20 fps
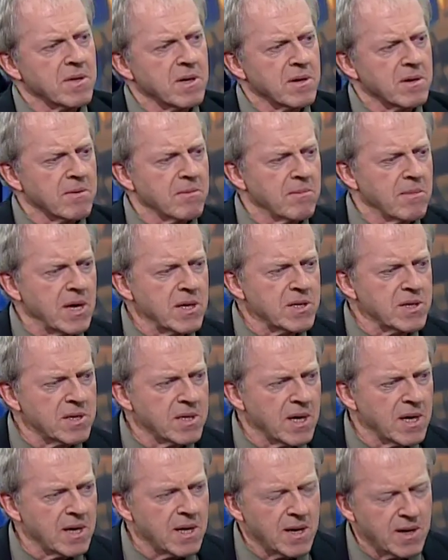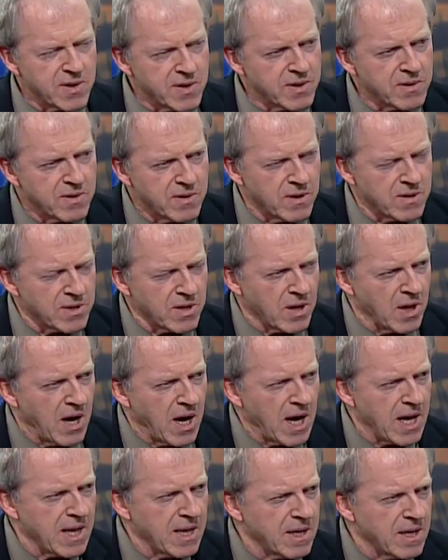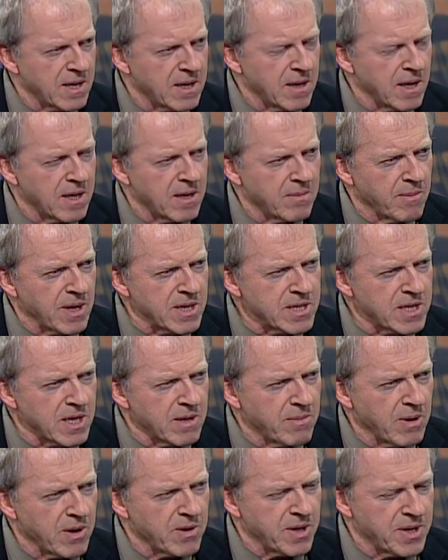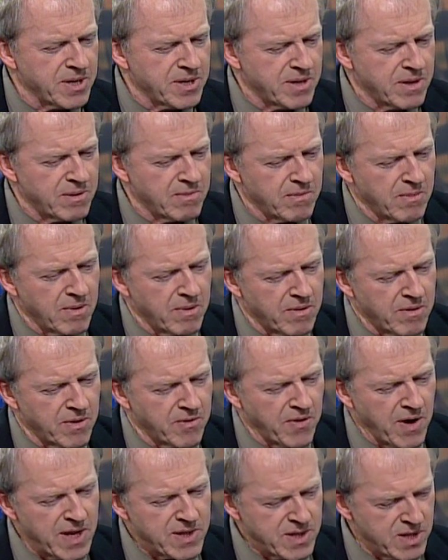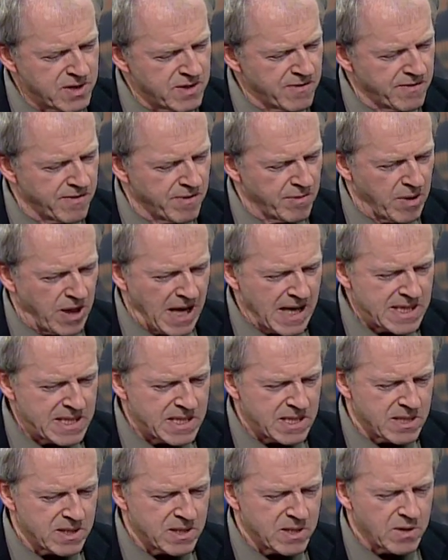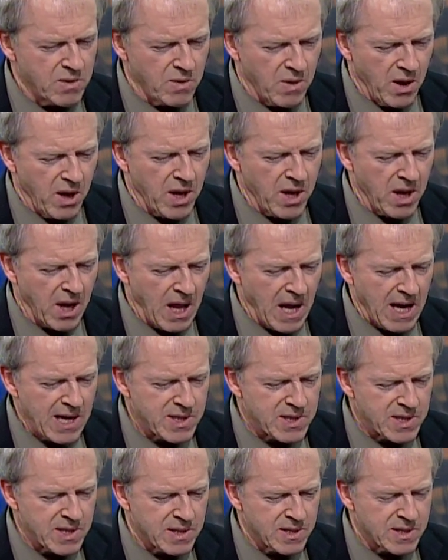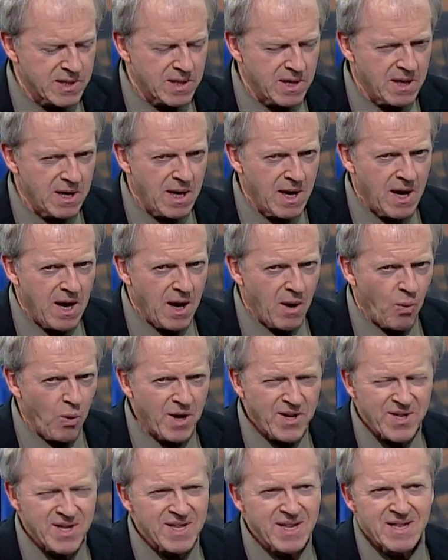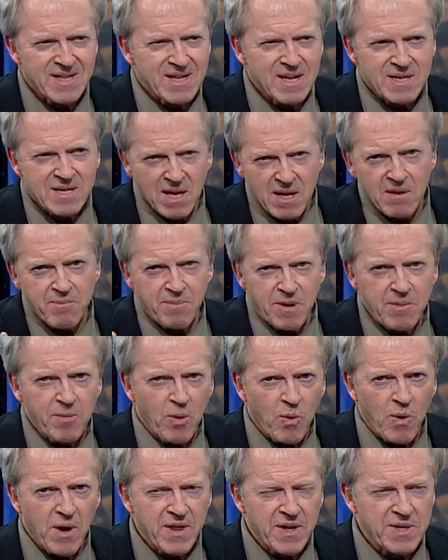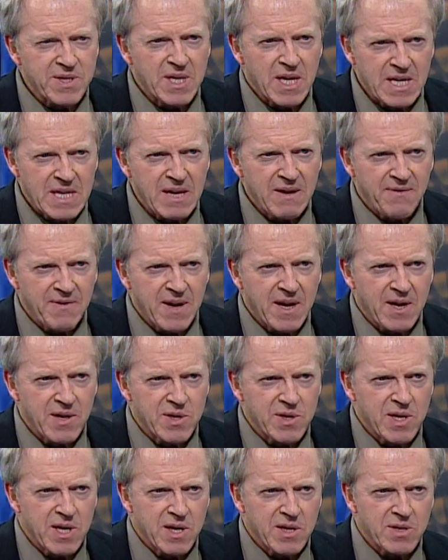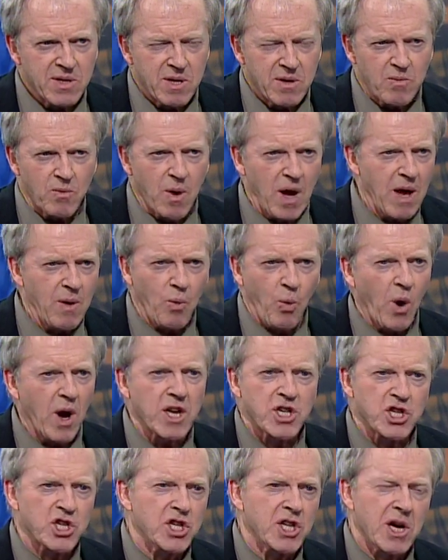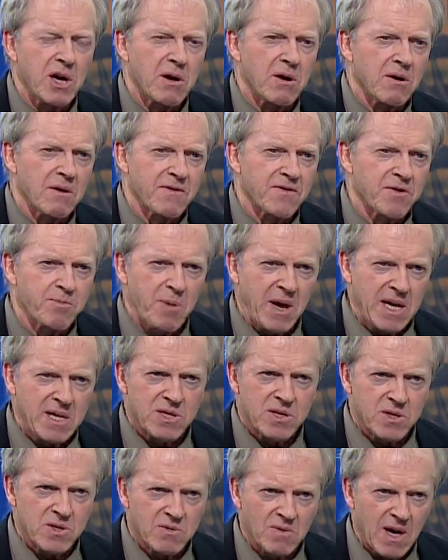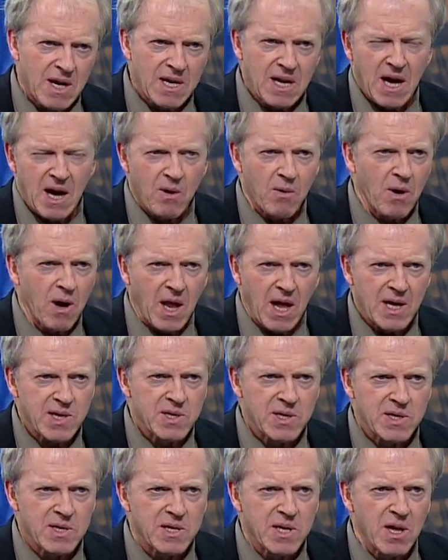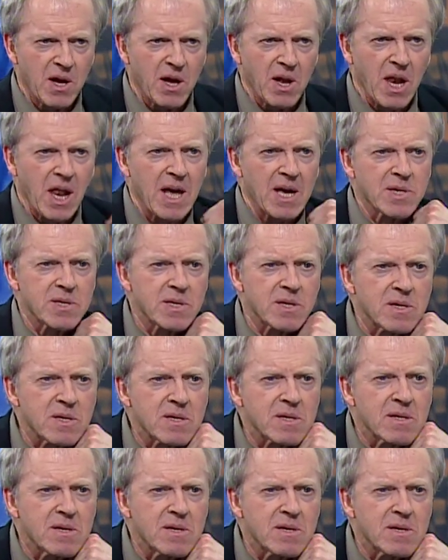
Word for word: mentioned it, and it's, there's a lot in the budget about the transition from license to unlicensed. Tell people what the significance is and what share of spaces right now are licensed and unlicensed.